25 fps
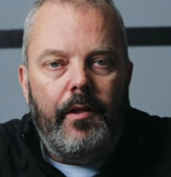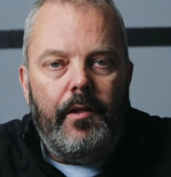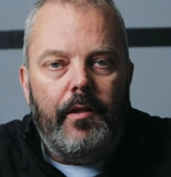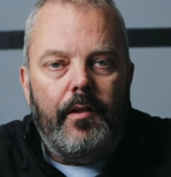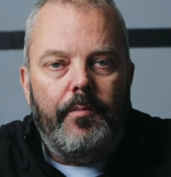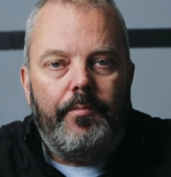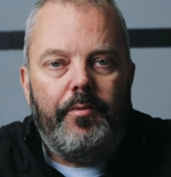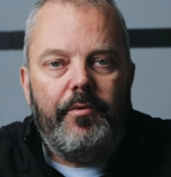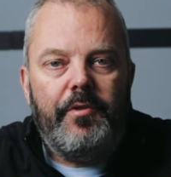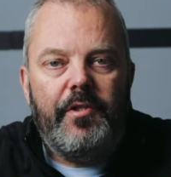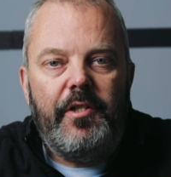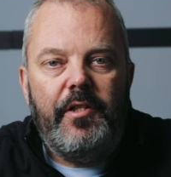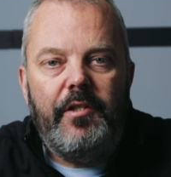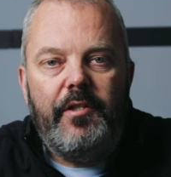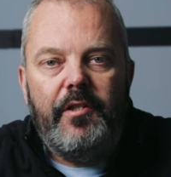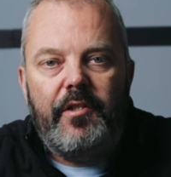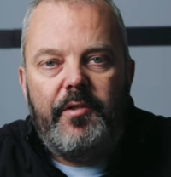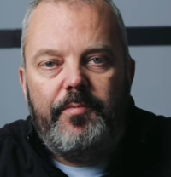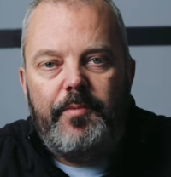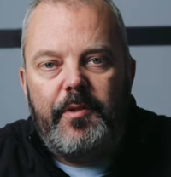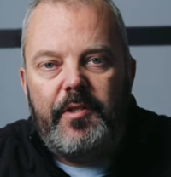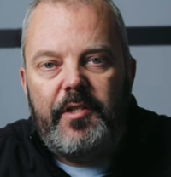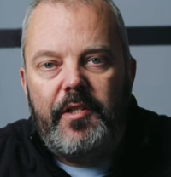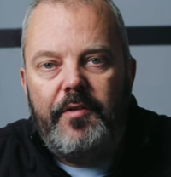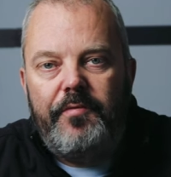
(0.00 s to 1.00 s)
The procedure is
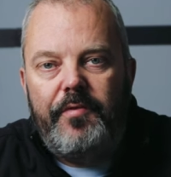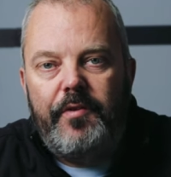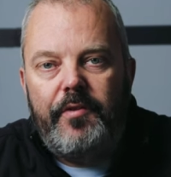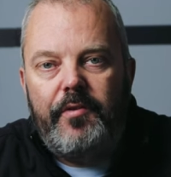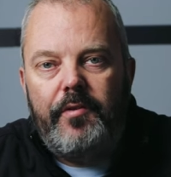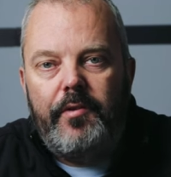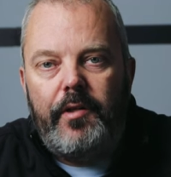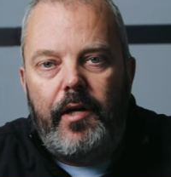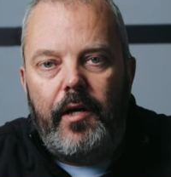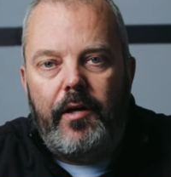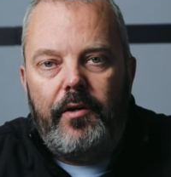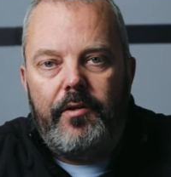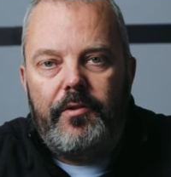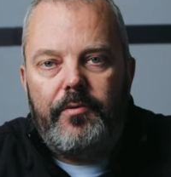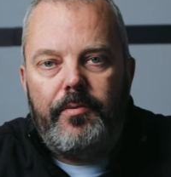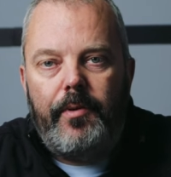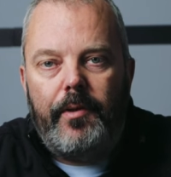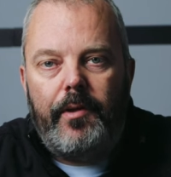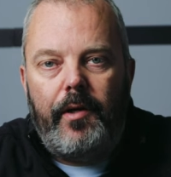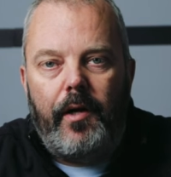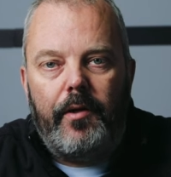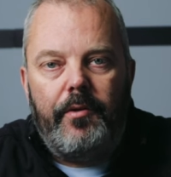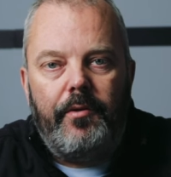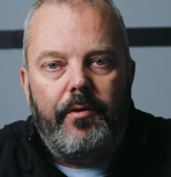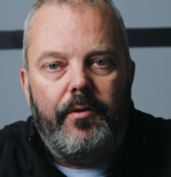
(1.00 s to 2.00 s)
specific to the
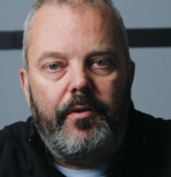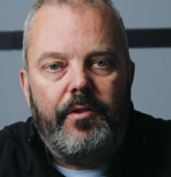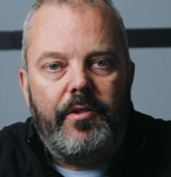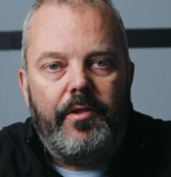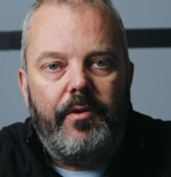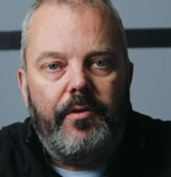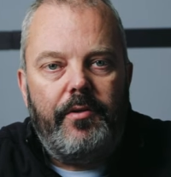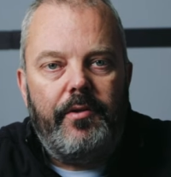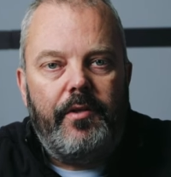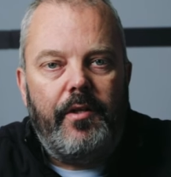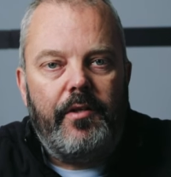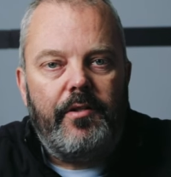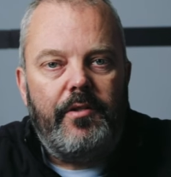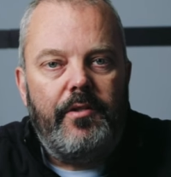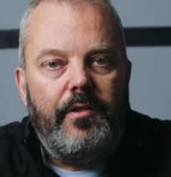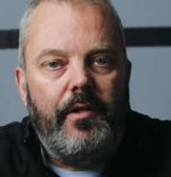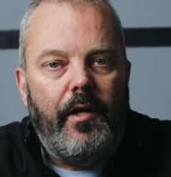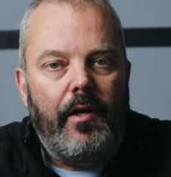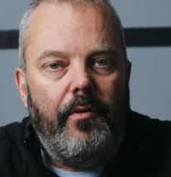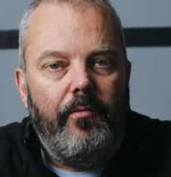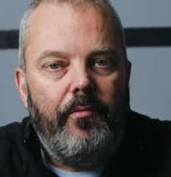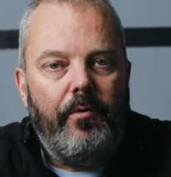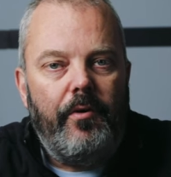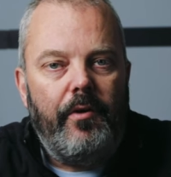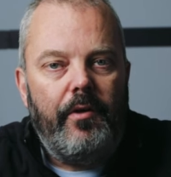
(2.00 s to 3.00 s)
RS100 so it does
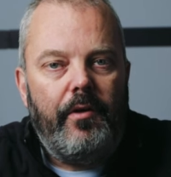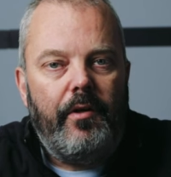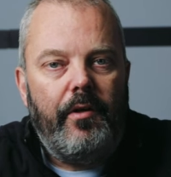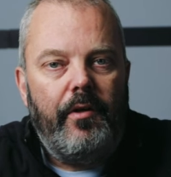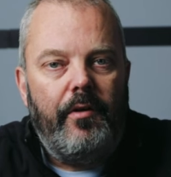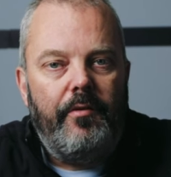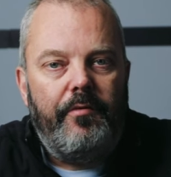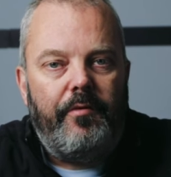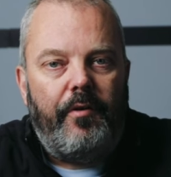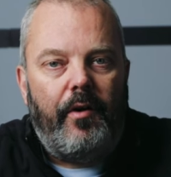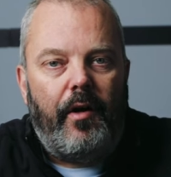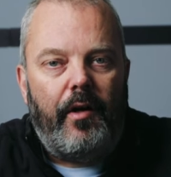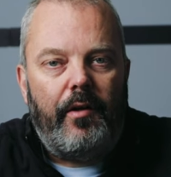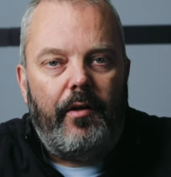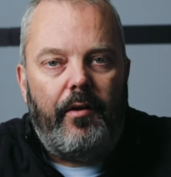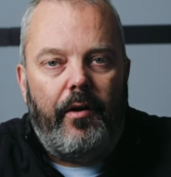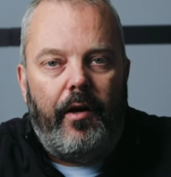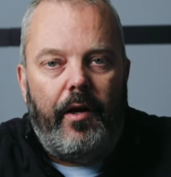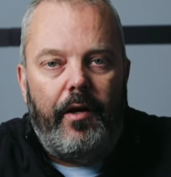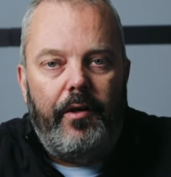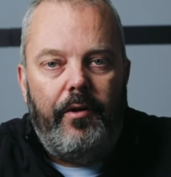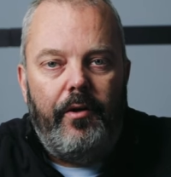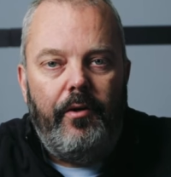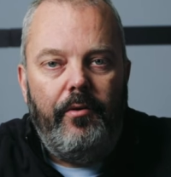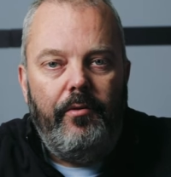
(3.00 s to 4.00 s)
not work for other
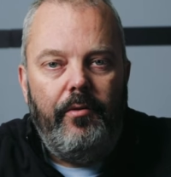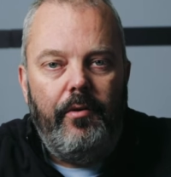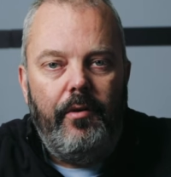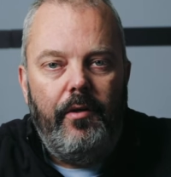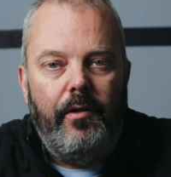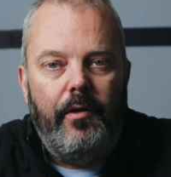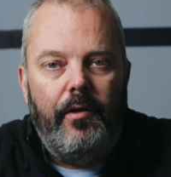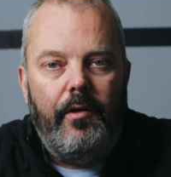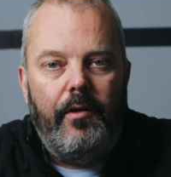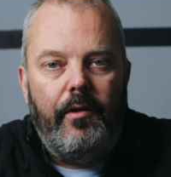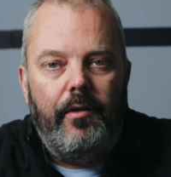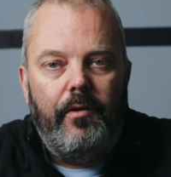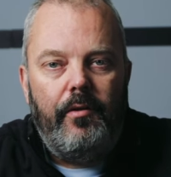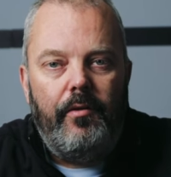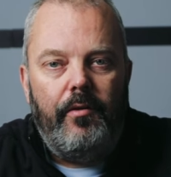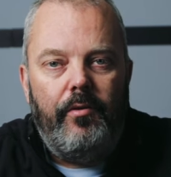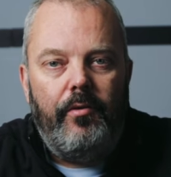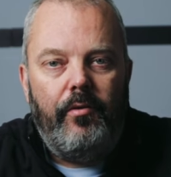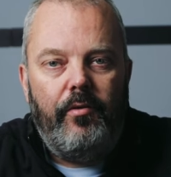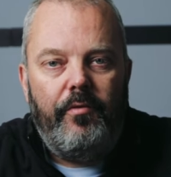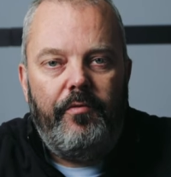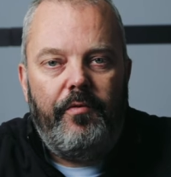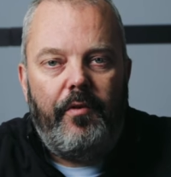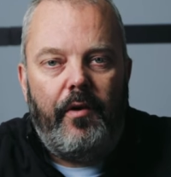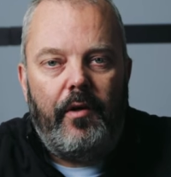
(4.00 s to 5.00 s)
IO
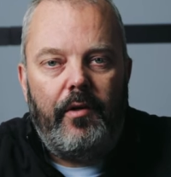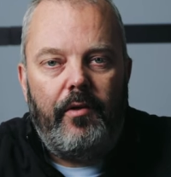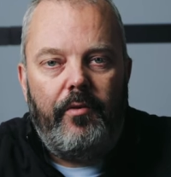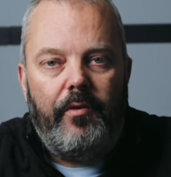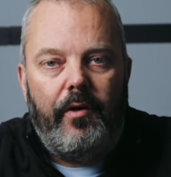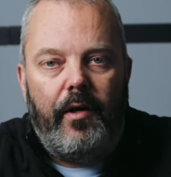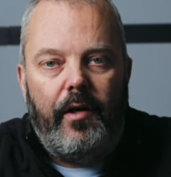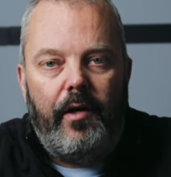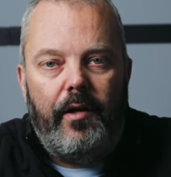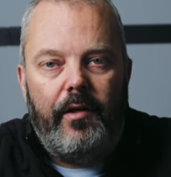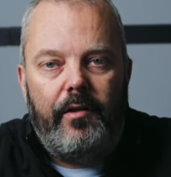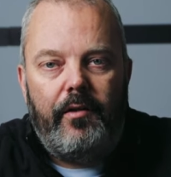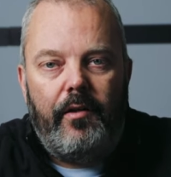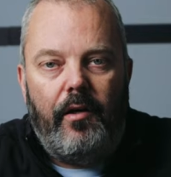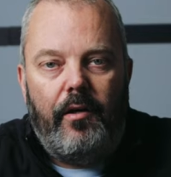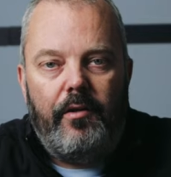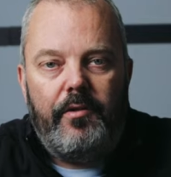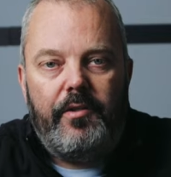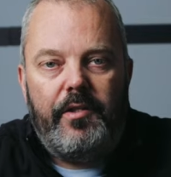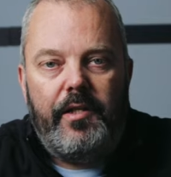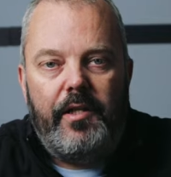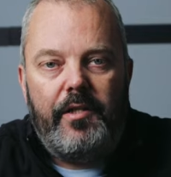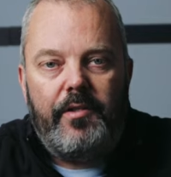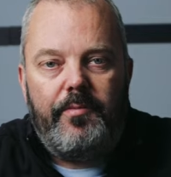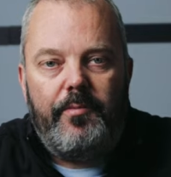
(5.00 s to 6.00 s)
nor for other
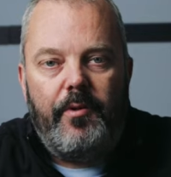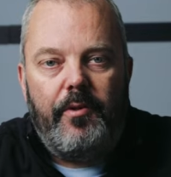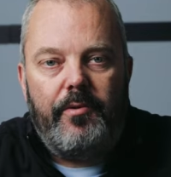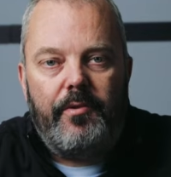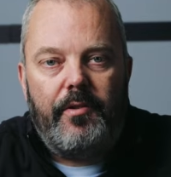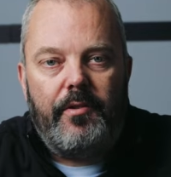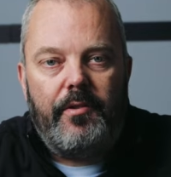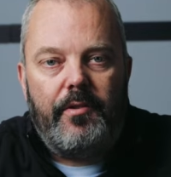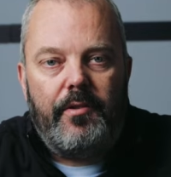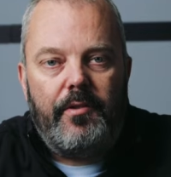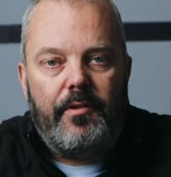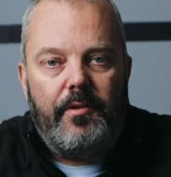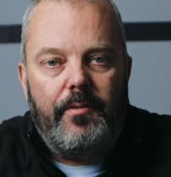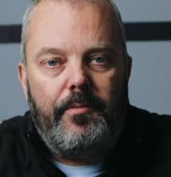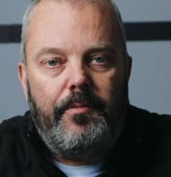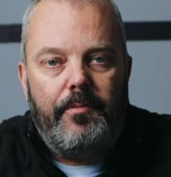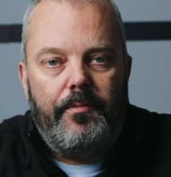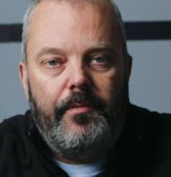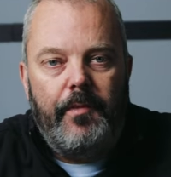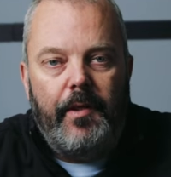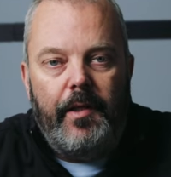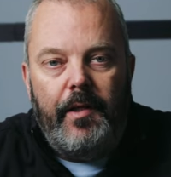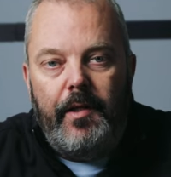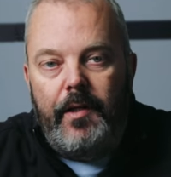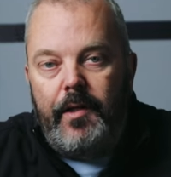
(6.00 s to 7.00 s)
RTS motors.
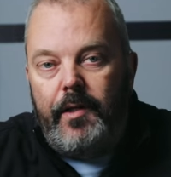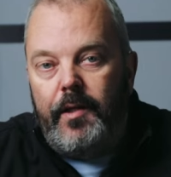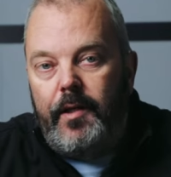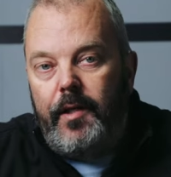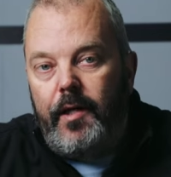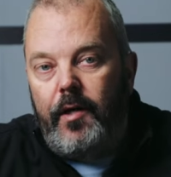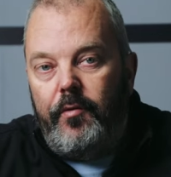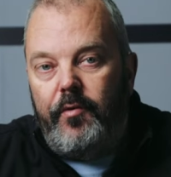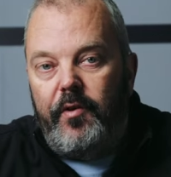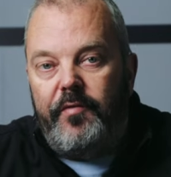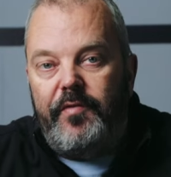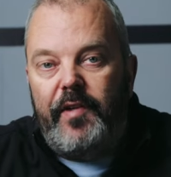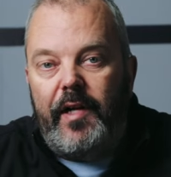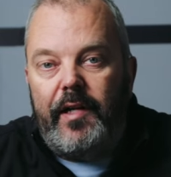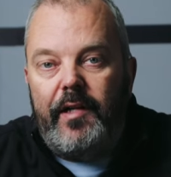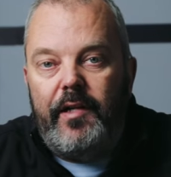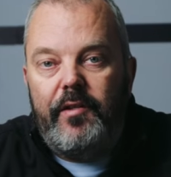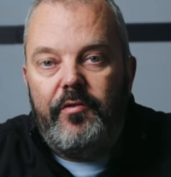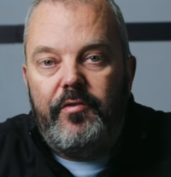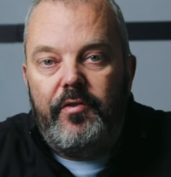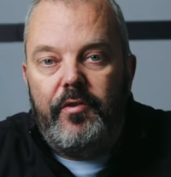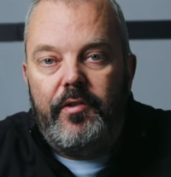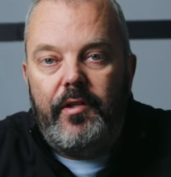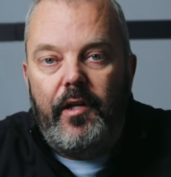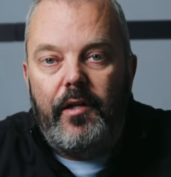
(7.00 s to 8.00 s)
And with that
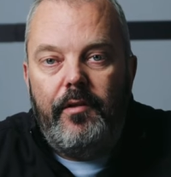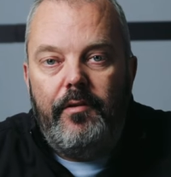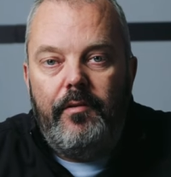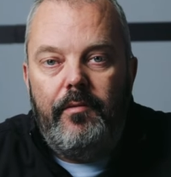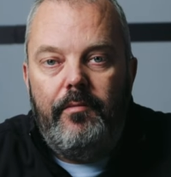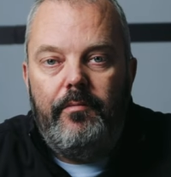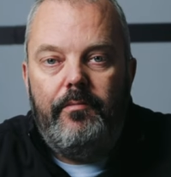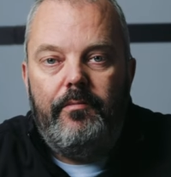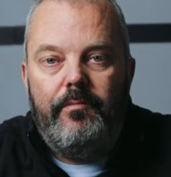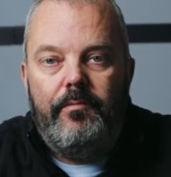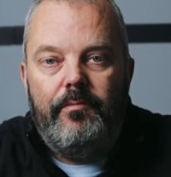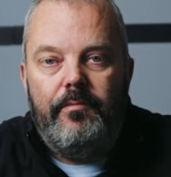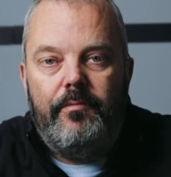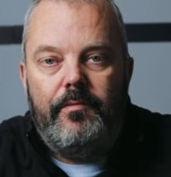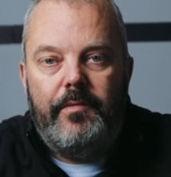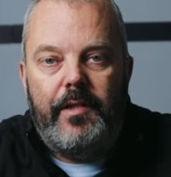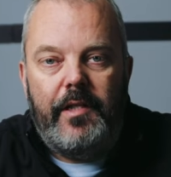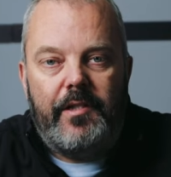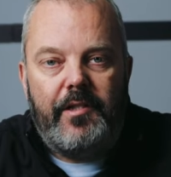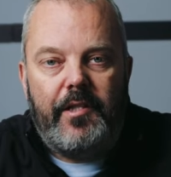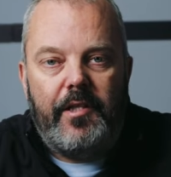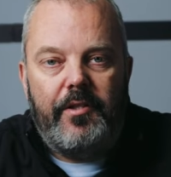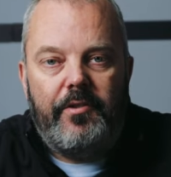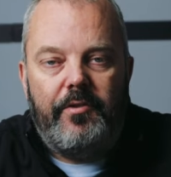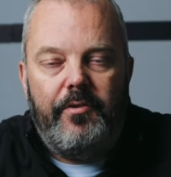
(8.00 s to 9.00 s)
intro done,
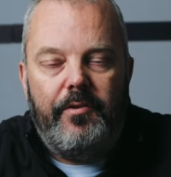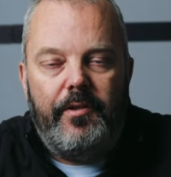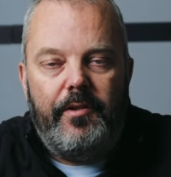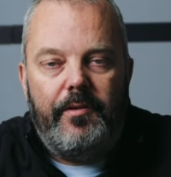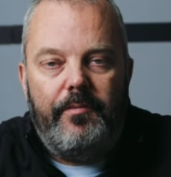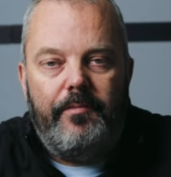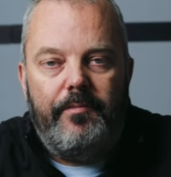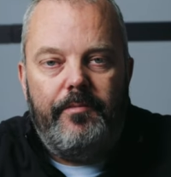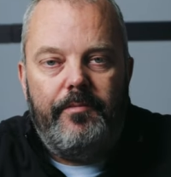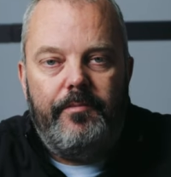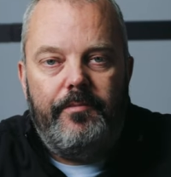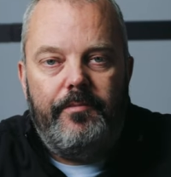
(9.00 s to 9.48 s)
let's get to it.